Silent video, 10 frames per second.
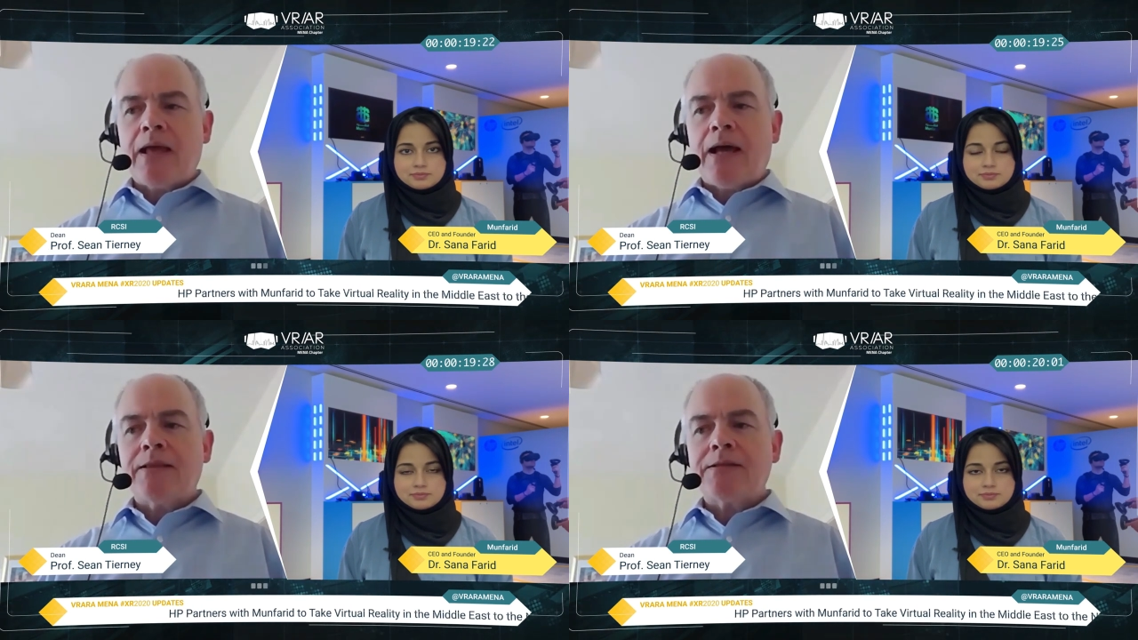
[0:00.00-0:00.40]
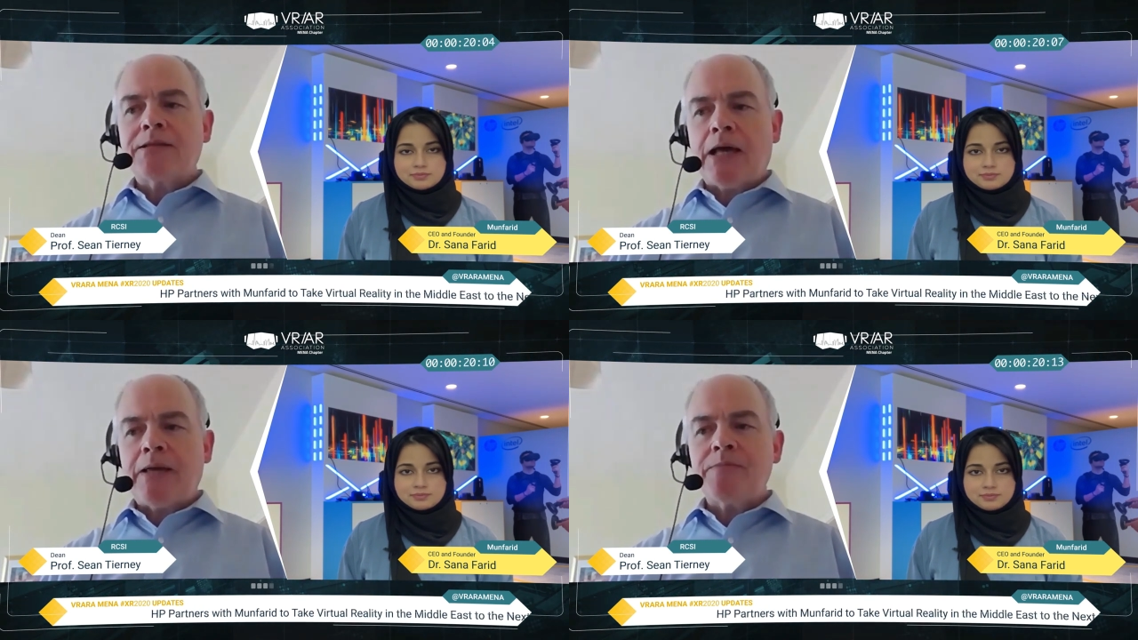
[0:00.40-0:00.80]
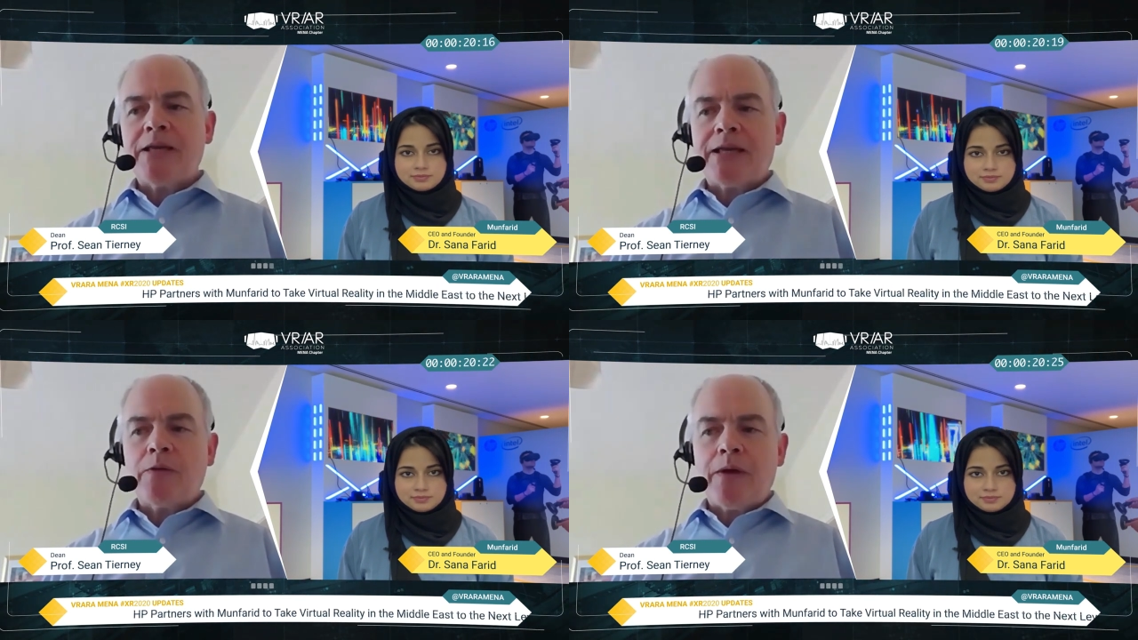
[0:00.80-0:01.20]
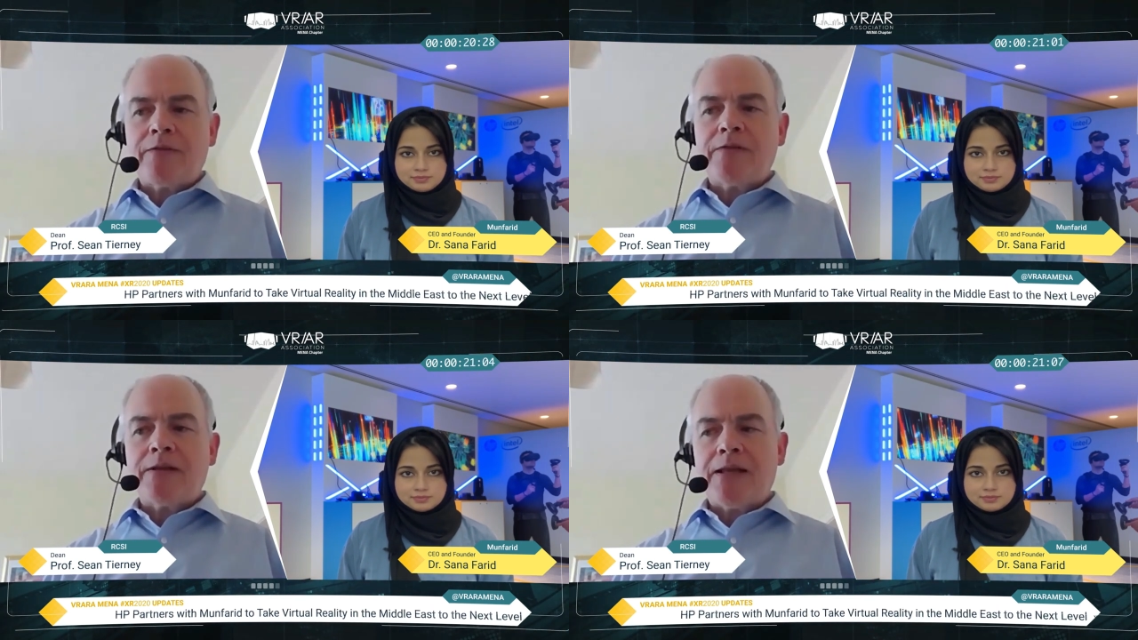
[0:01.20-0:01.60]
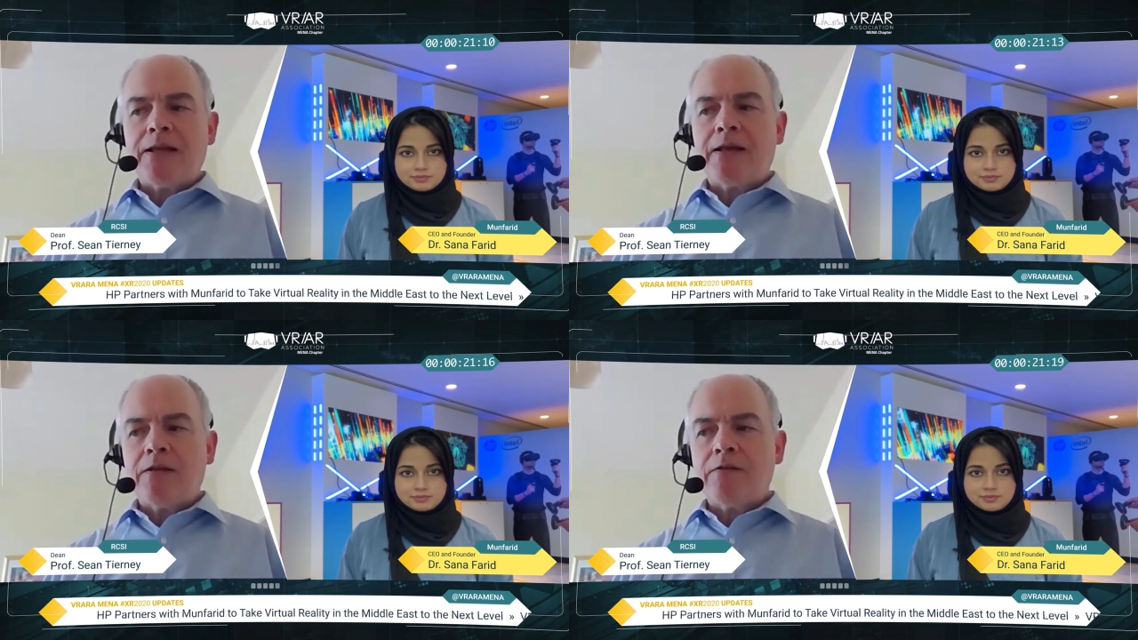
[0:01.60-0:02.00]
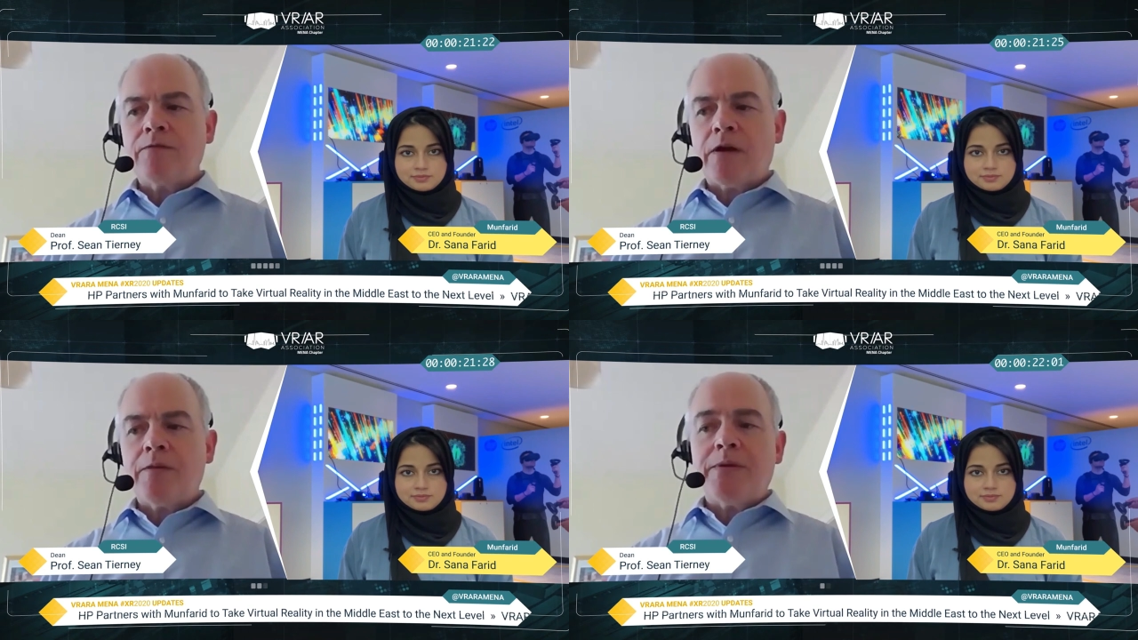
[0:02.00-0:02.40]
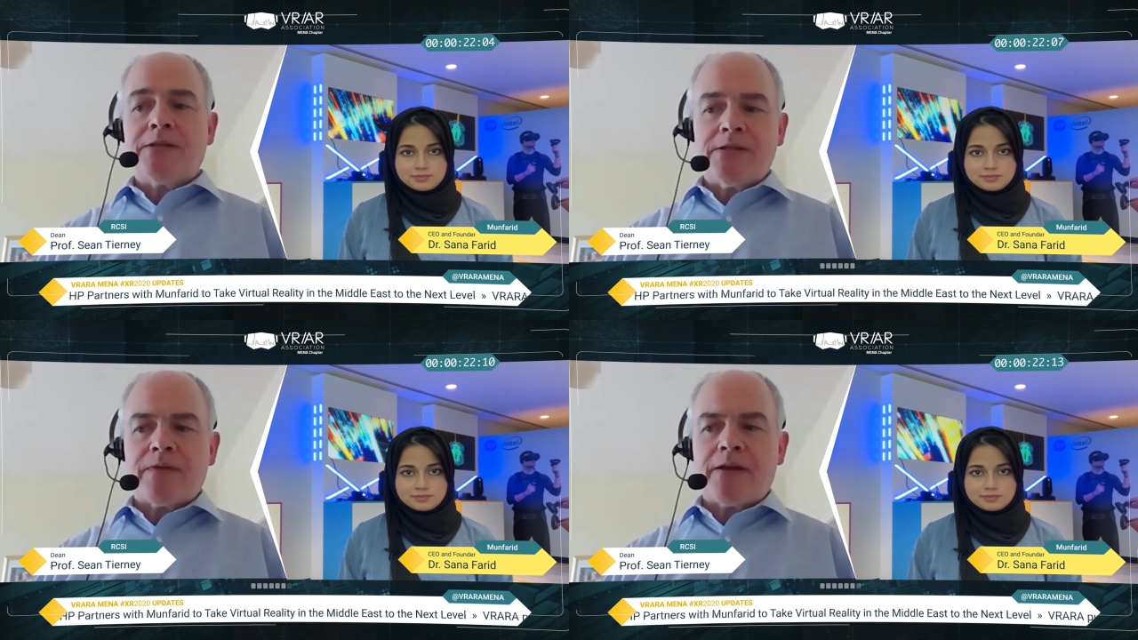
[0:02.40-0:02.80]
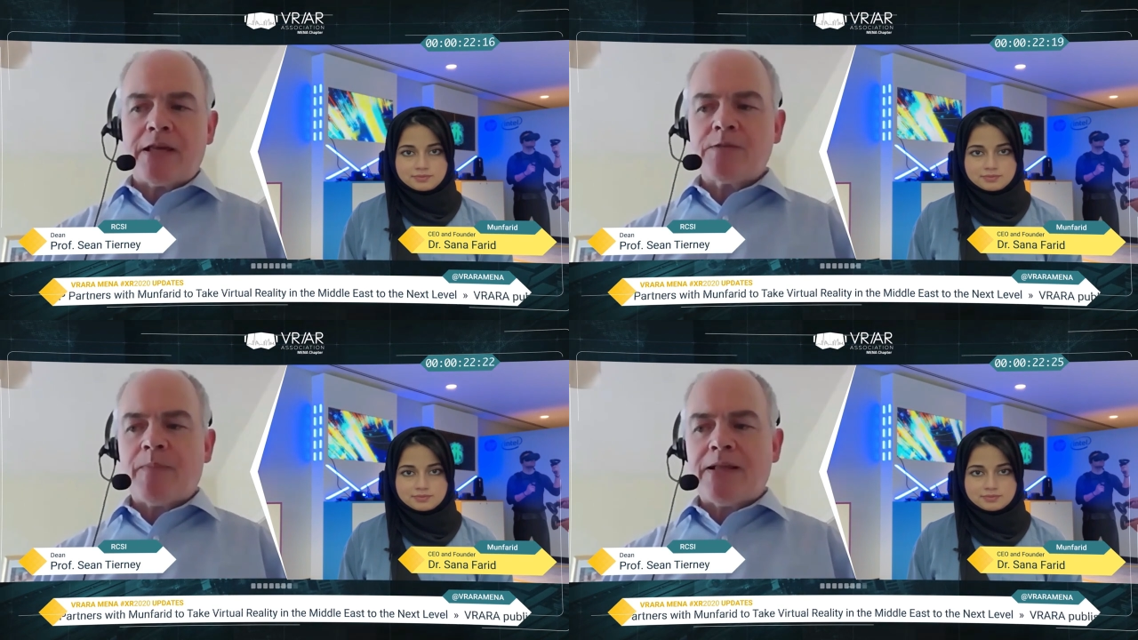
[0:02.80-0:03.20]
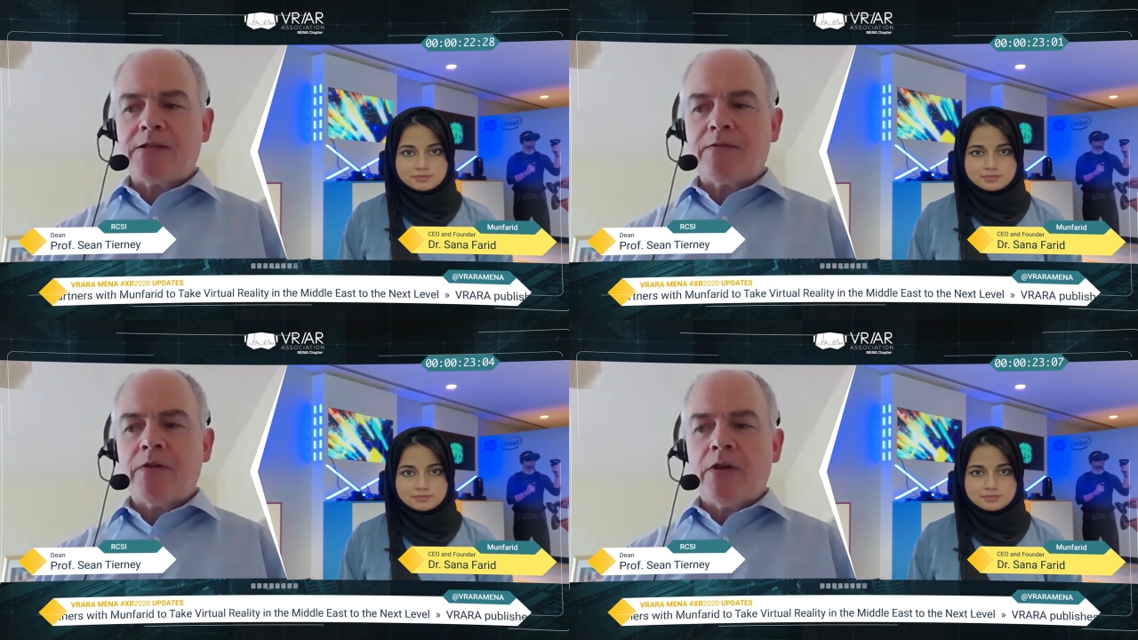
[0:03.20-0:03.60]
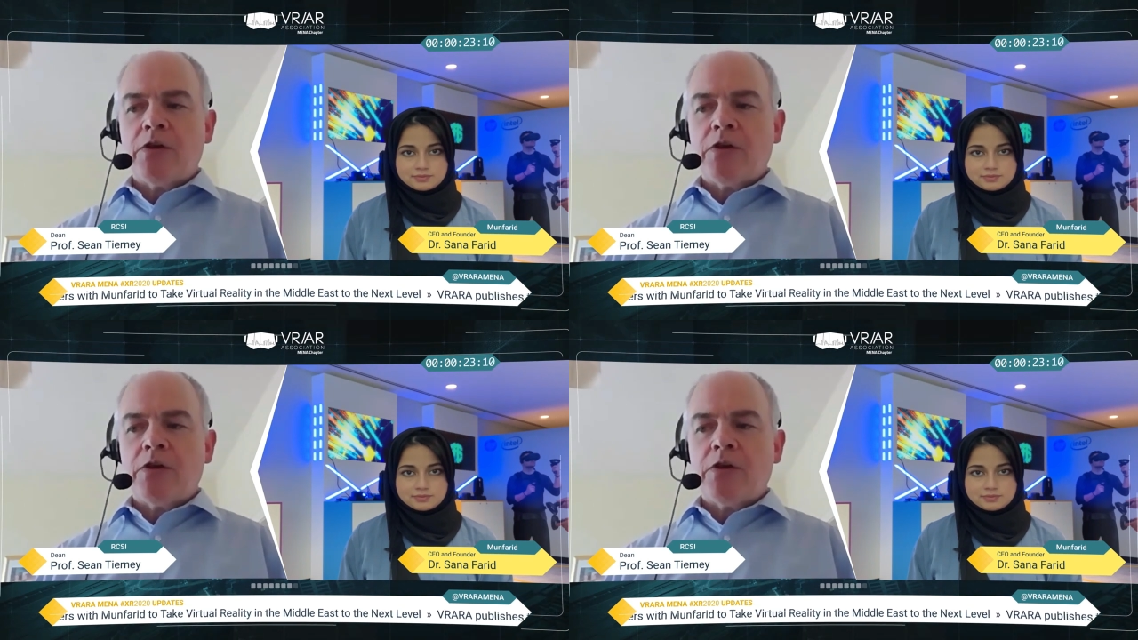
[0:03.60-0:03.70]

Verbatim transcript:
Speaker 1: and the time taken away from the clinical environment is very expensive.